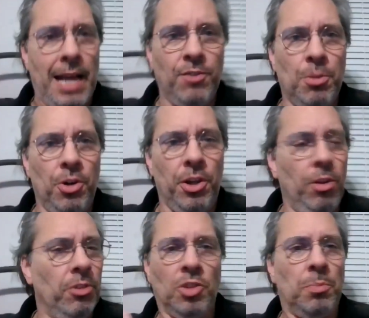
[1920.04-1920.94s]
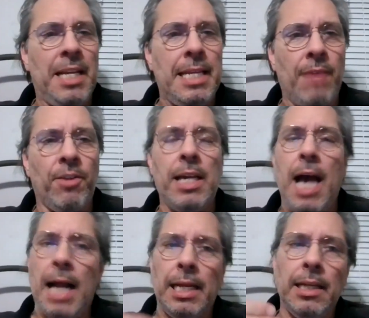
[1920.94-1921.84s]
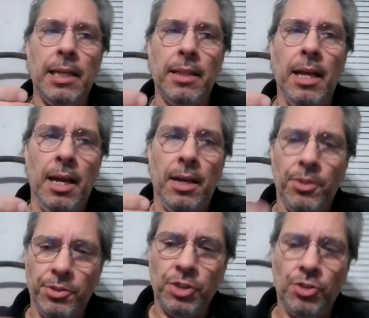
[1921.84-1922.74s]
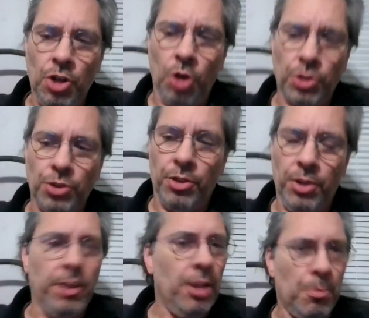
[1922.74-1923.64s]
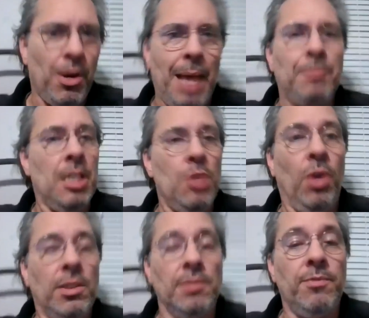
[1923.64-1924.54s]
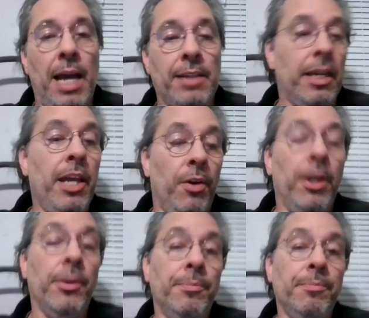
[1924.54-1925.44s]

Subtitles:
of tuberculosis, but he never got it. And there's this notion or theory that perhaps he was in fact a carrier.